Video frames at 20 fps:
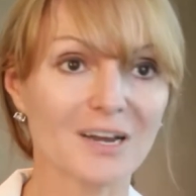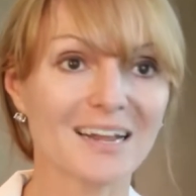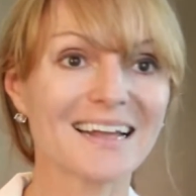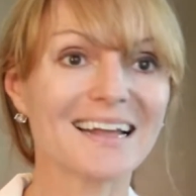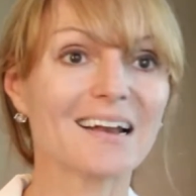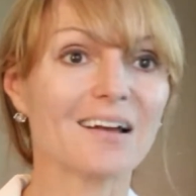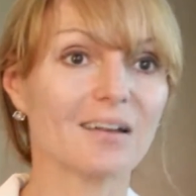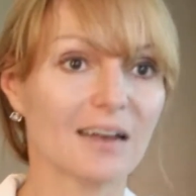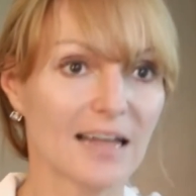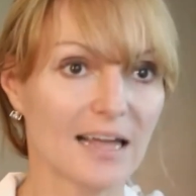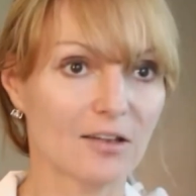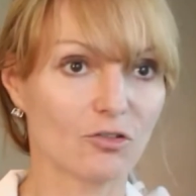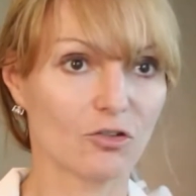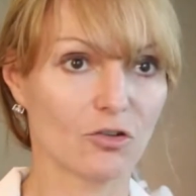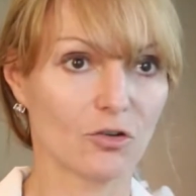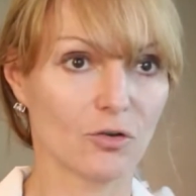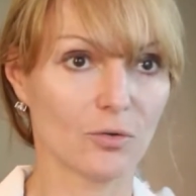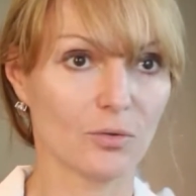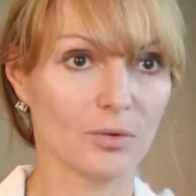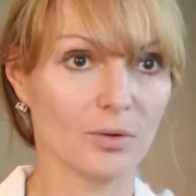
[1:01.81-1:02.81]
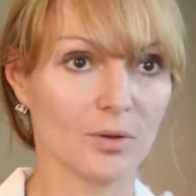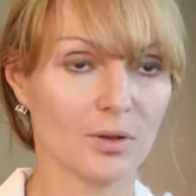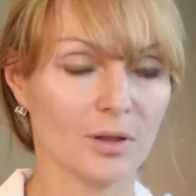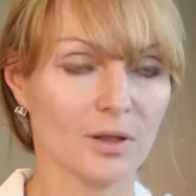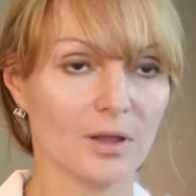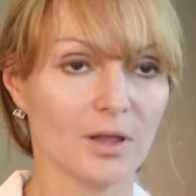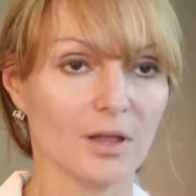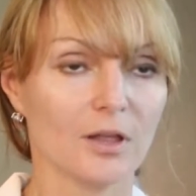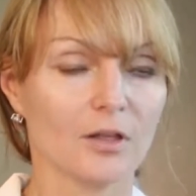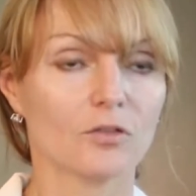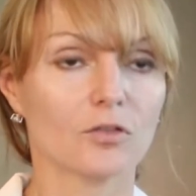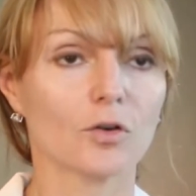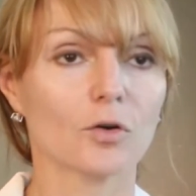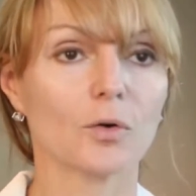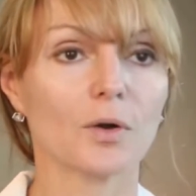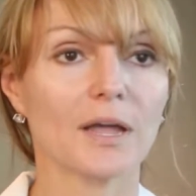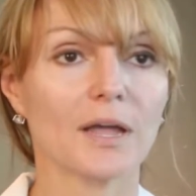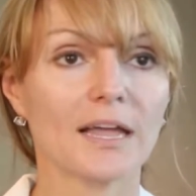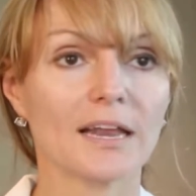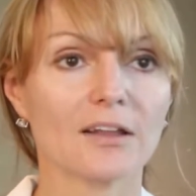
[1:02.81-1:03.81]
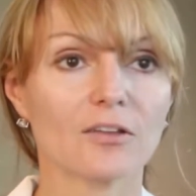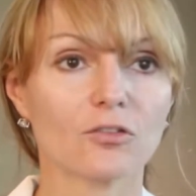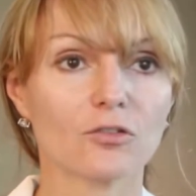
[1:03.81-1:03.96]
cannot get to. So it is